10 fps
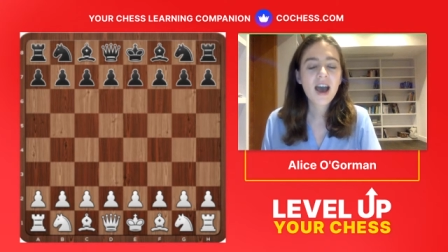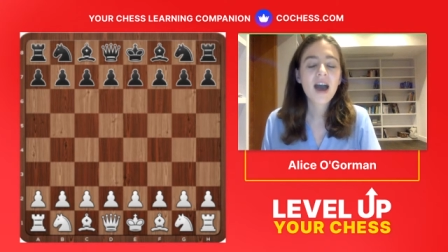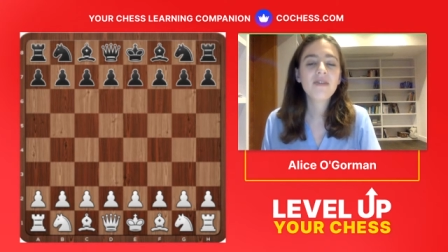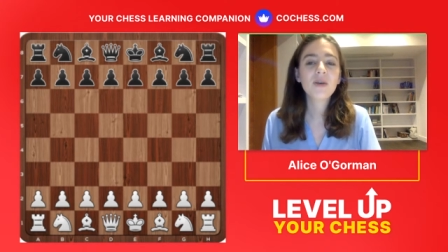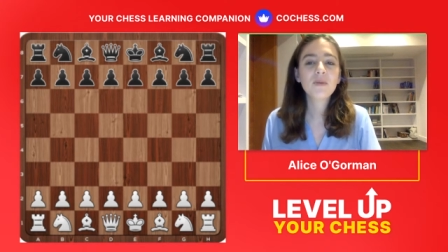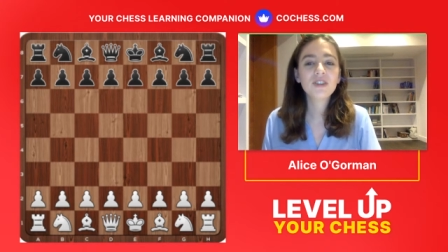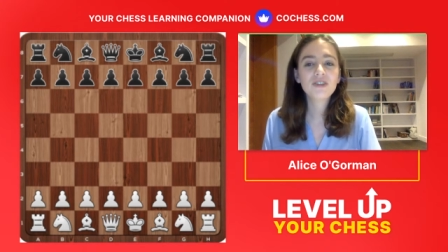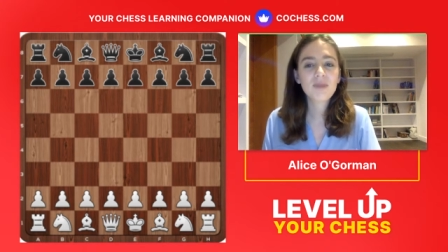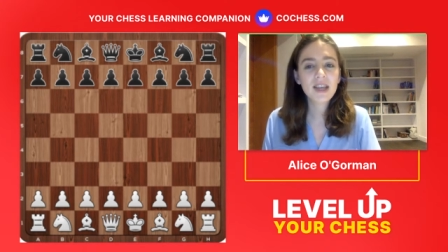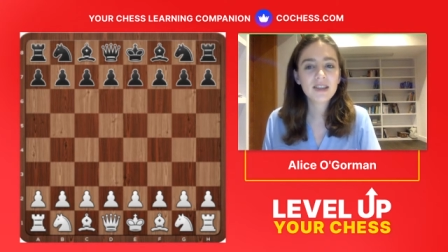And then once
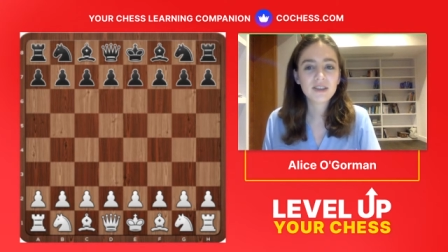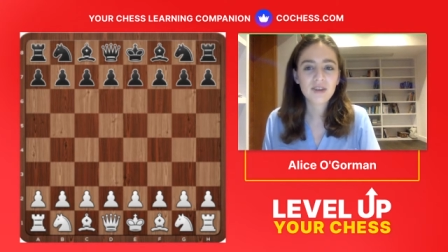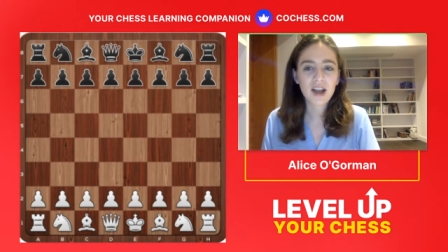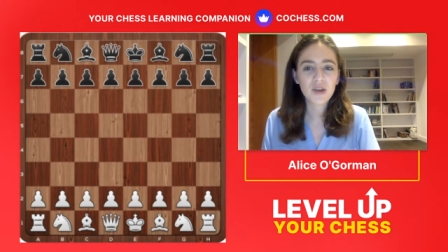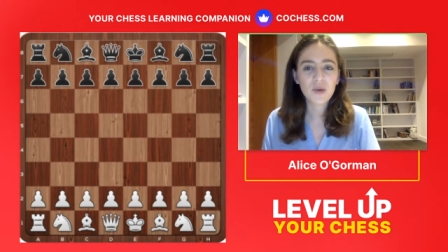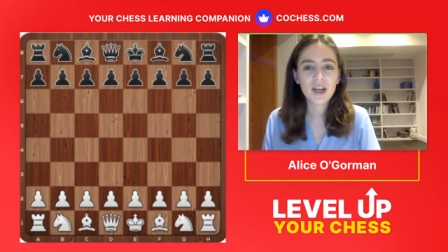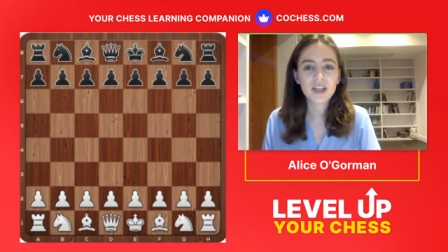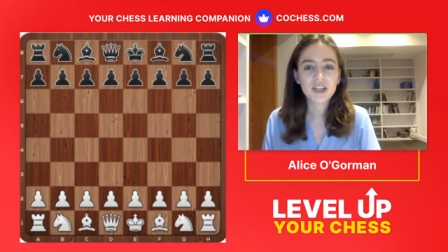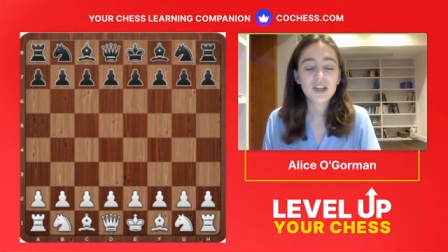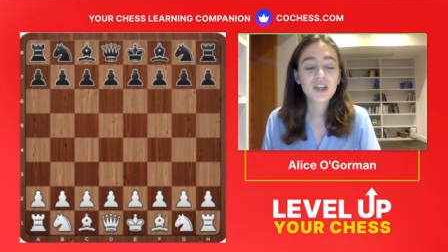you've made this
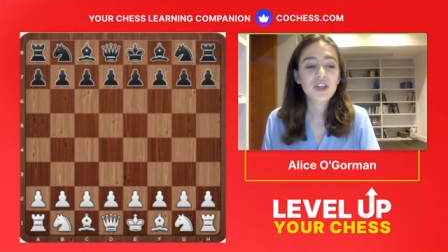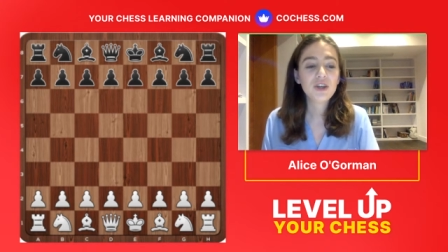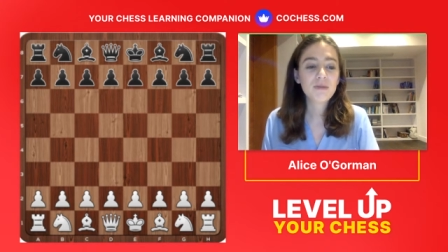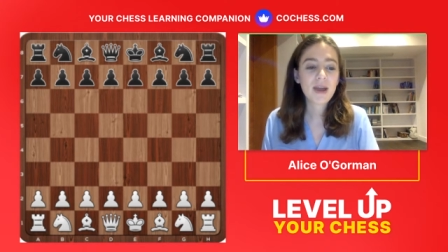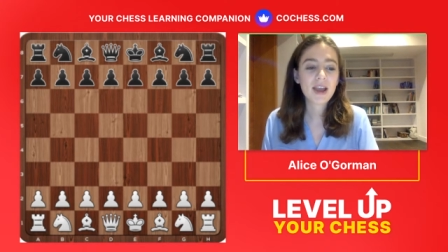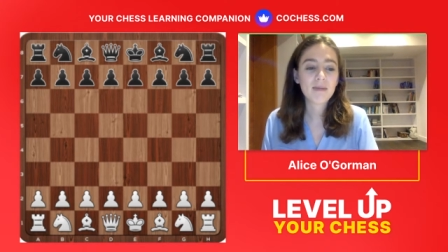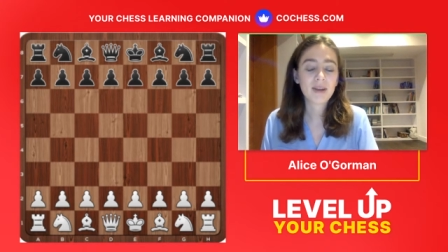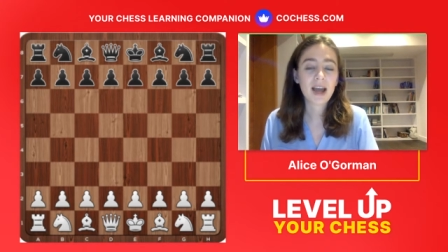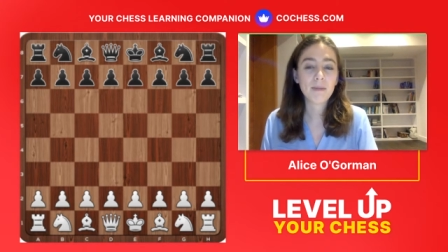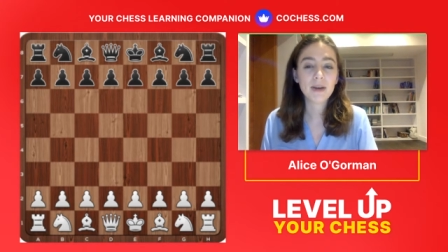evaluation, you can make a
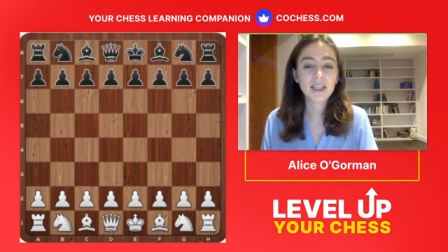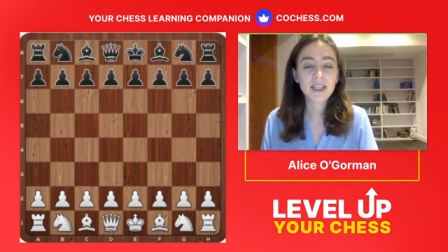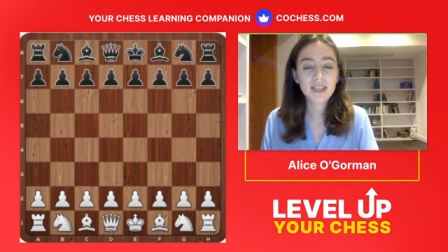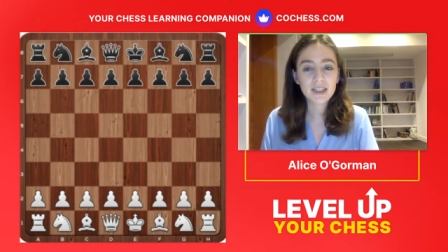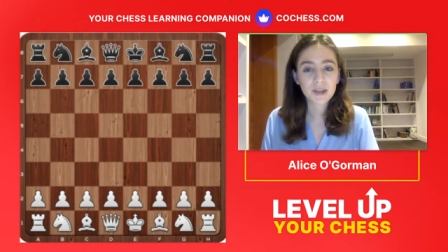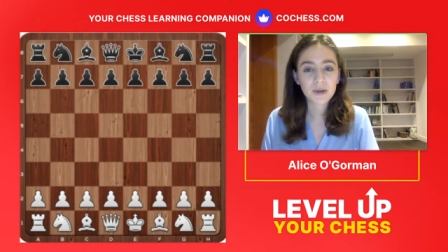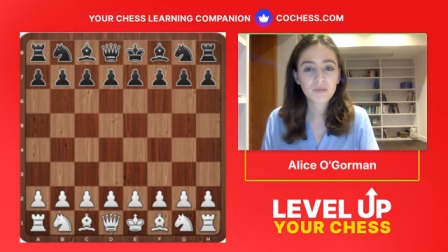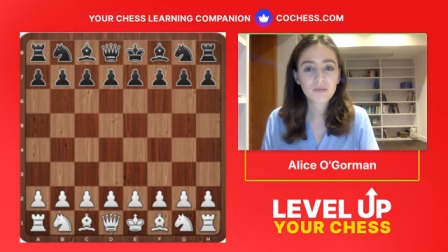plan much easier.